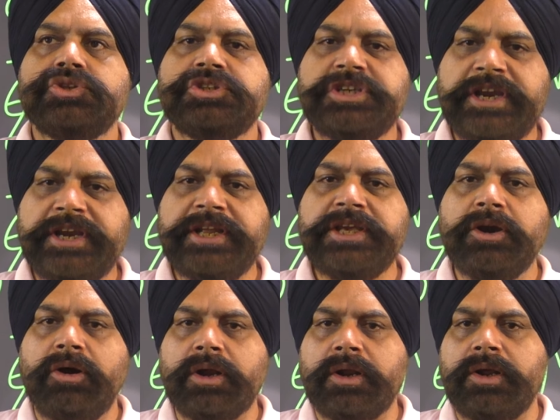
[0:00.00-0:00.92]
JD
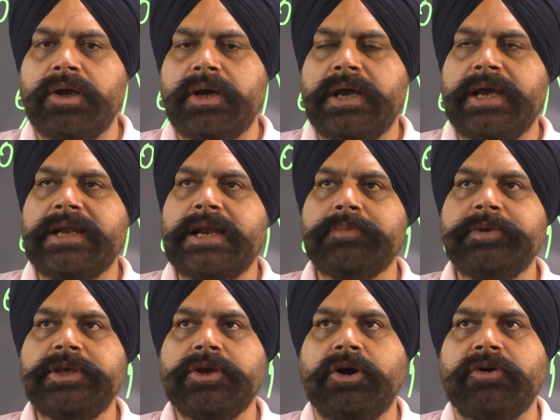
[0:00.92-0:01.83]
or a
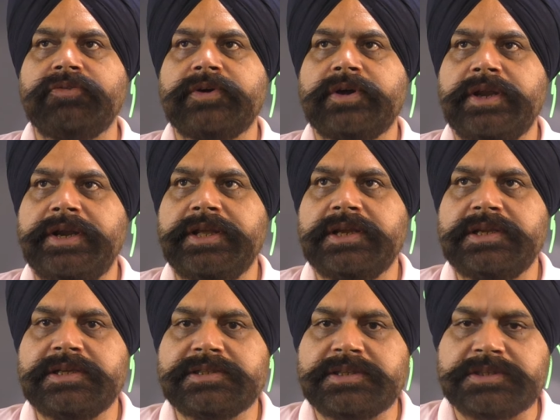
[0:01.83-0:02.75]
LLB of Canadian
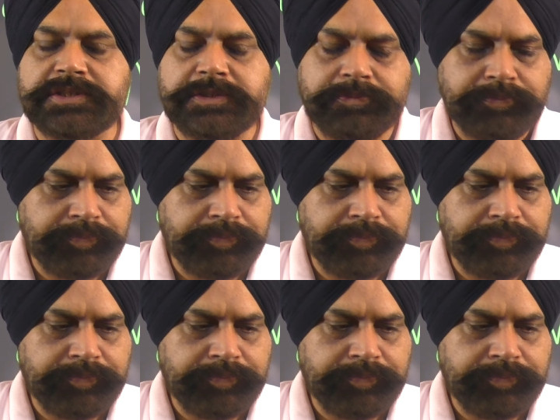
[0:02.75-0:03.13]
legal system.